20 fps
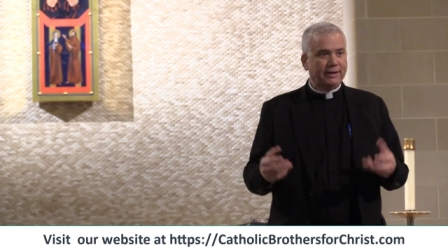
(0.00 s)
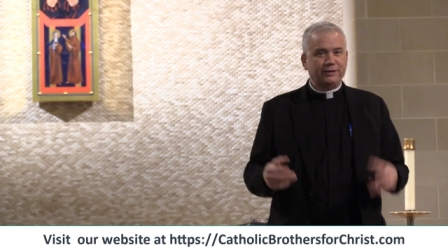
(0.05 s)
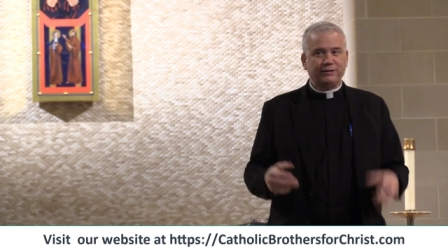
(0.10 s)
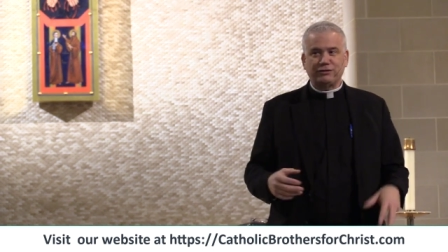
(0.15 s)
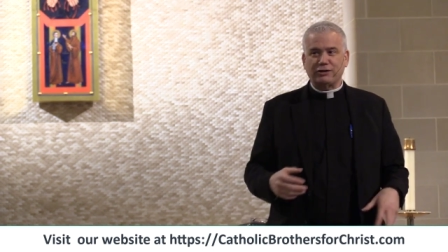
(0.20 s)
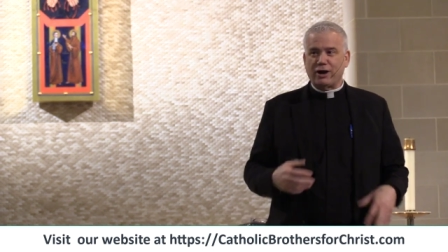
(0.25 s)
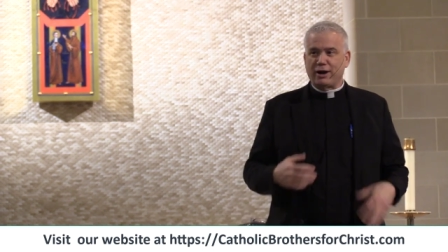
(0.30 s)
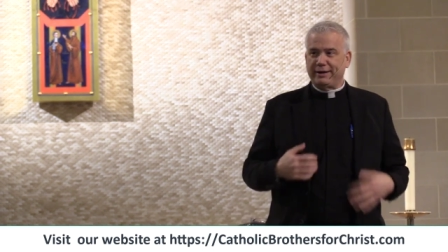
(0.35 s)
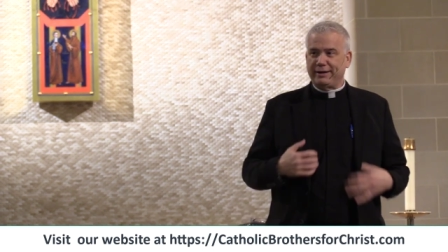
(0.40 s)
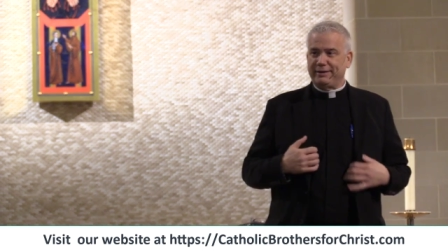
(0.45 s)

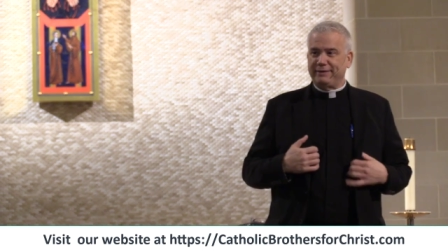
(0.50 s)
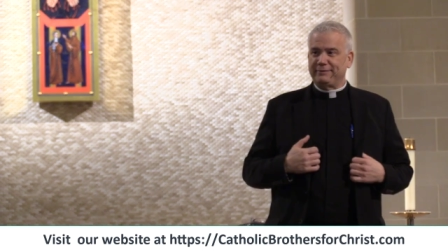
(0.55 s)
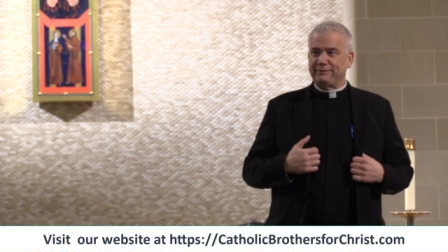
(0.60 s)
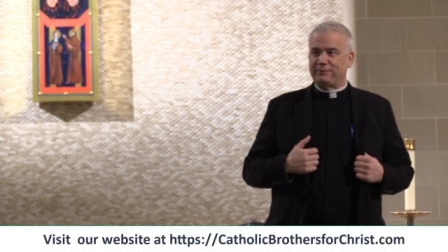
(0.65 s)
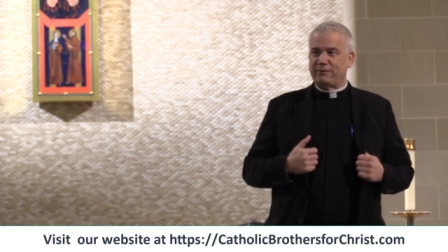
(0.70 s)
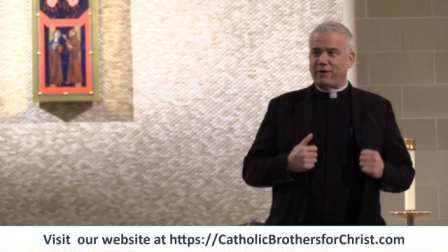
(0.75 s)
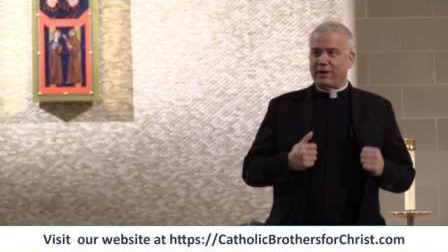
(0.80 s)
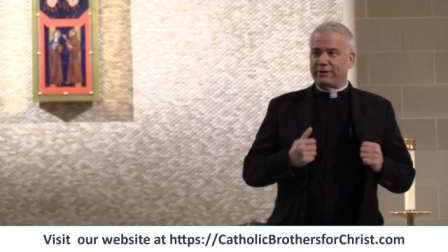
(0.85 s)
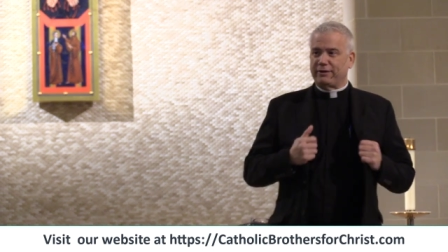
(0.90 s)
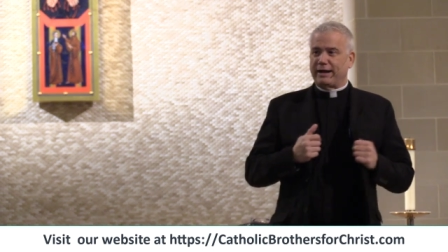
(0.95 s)
Sorry,
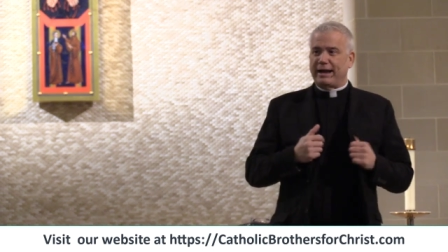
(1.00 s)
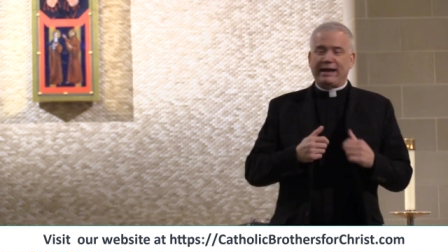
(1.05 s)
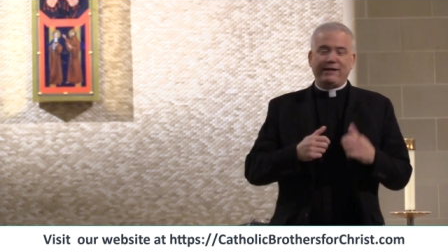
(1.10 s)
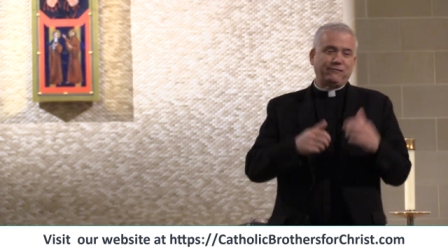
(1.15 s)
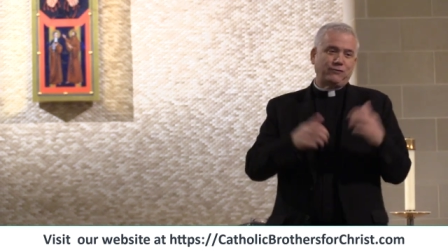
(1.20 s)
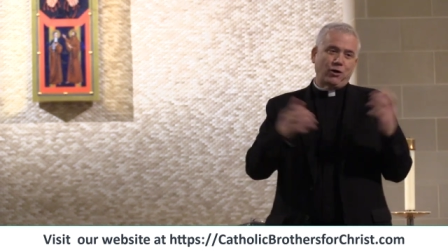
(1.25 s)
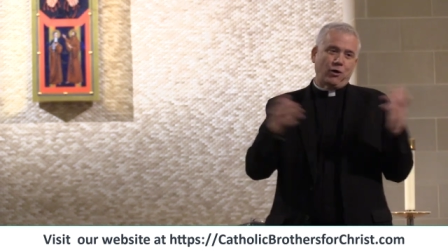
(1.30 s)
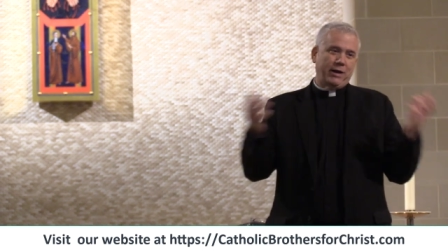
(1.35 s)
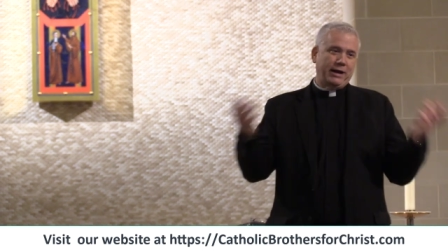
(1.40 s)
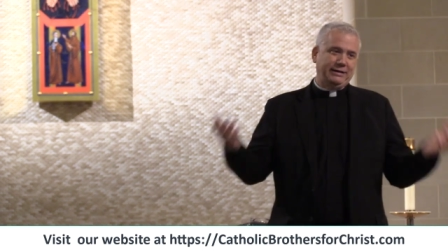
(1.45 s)
Father. I
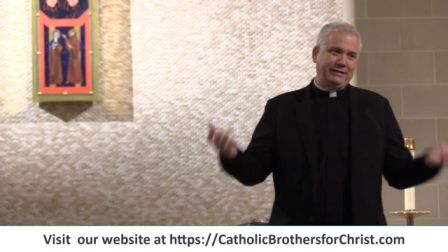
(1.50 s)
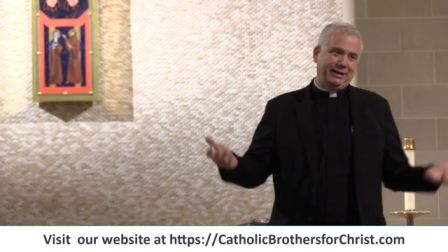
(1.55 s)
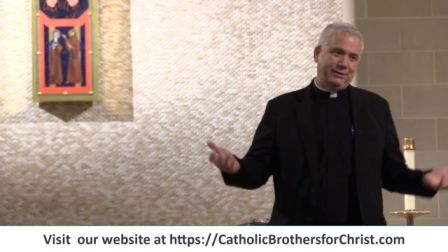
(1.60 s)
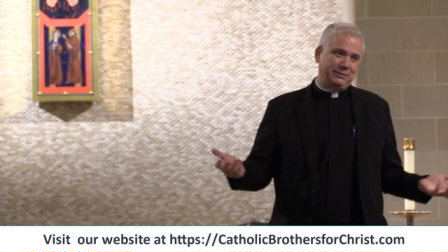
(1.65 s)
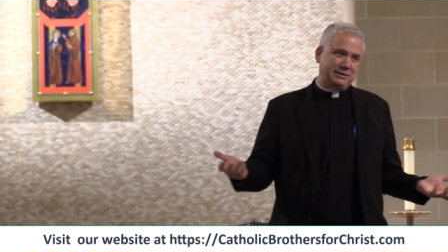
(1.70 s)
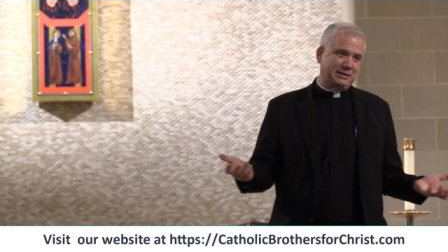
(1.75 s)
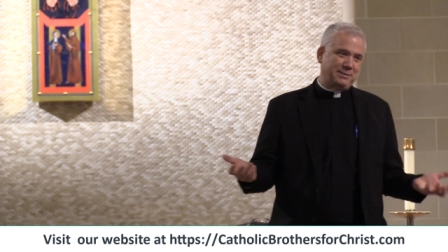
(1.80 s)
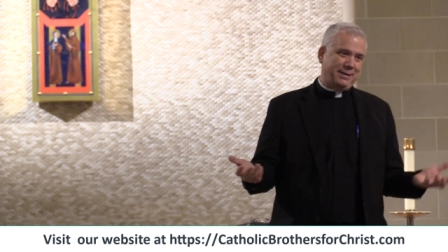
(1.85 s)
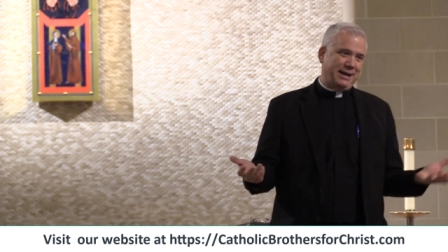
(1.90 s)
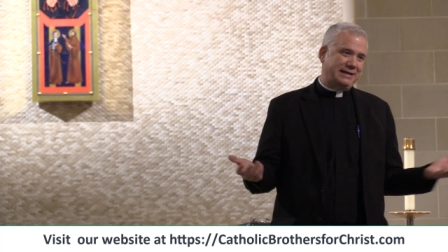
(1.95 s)
have no idea
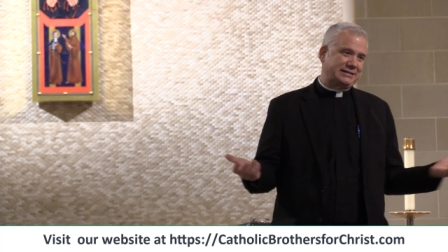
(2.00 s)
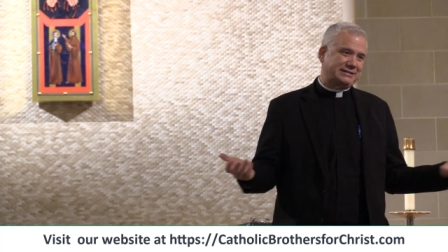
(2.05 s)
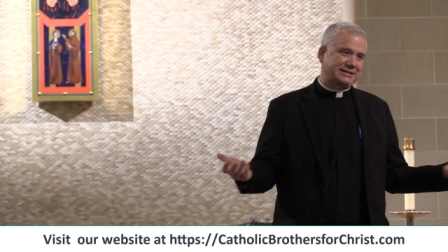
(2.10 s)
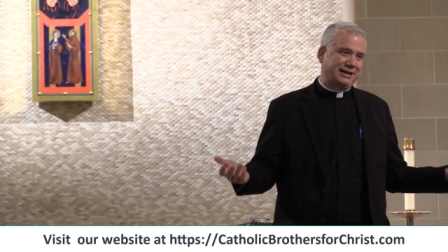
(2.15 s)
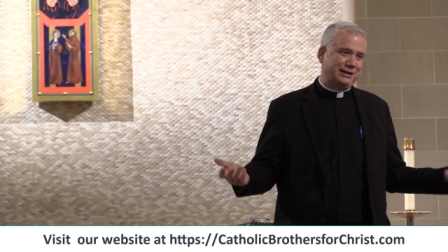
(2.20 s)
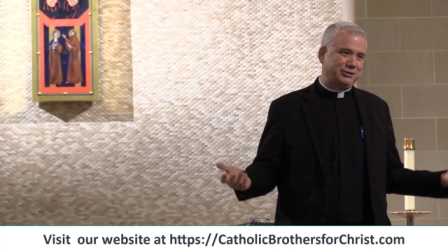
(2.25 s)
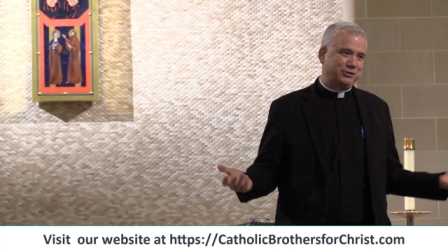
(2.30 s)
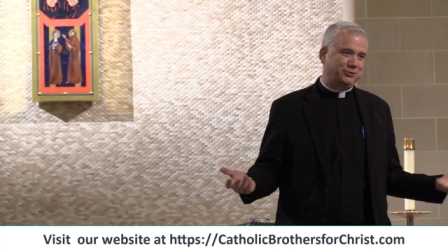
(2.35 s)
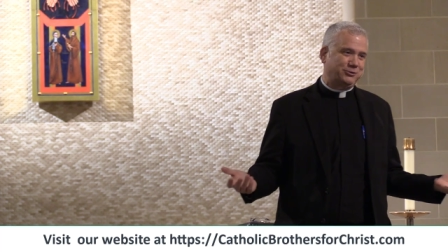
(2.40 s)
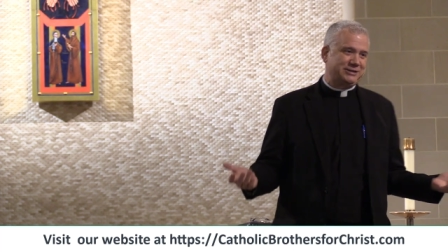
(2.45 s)
what the mass
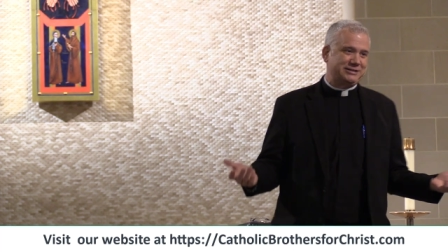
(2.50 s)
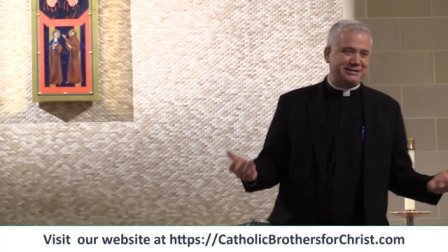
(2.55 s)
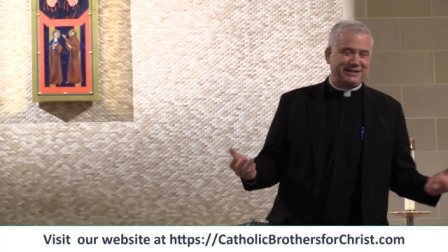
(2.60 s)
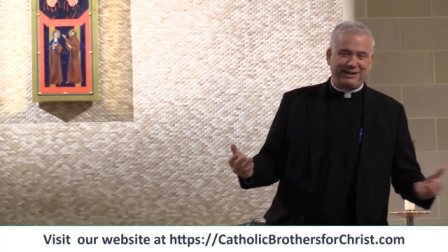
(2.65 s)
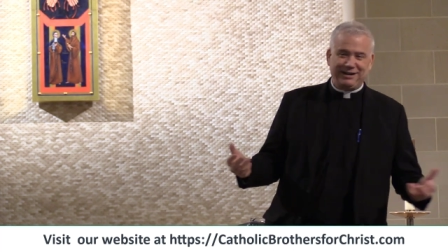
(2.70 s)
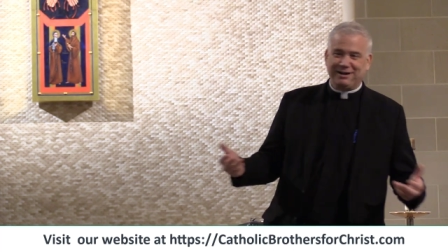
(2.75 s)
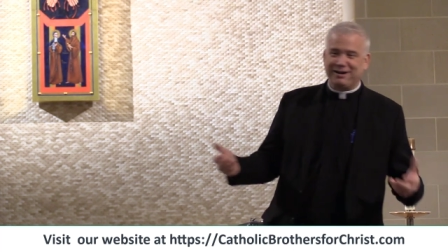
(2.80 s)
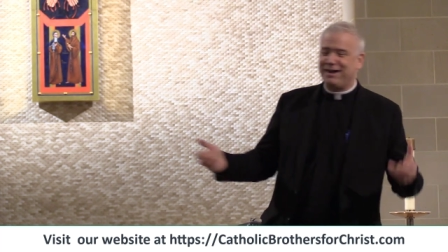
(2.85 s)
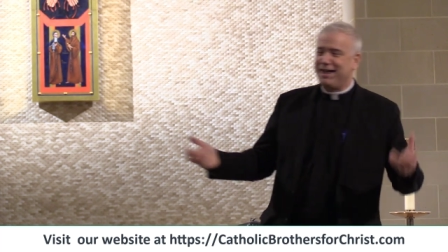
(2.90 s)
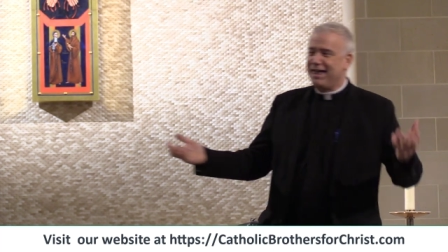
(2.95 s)
schedule is
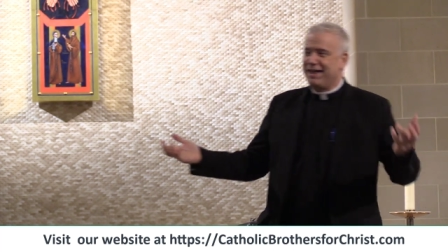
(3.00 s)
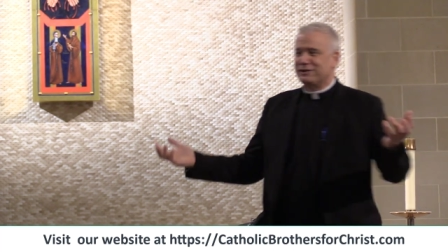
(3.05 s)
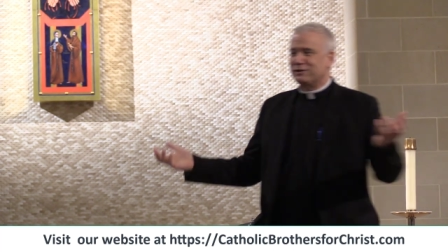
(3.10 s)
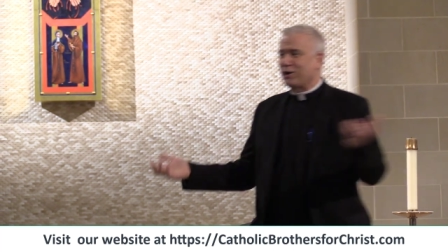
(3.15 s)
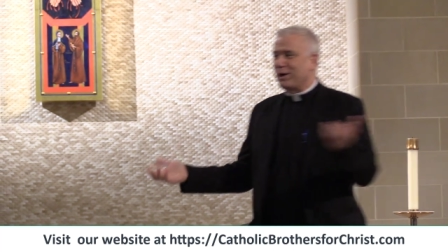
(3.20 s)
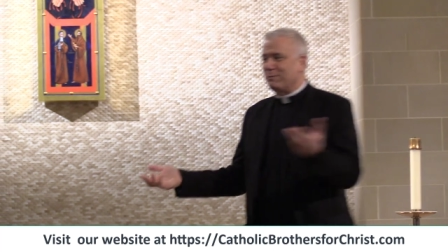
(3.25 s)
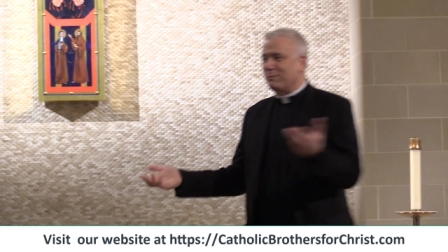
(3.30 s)
here. So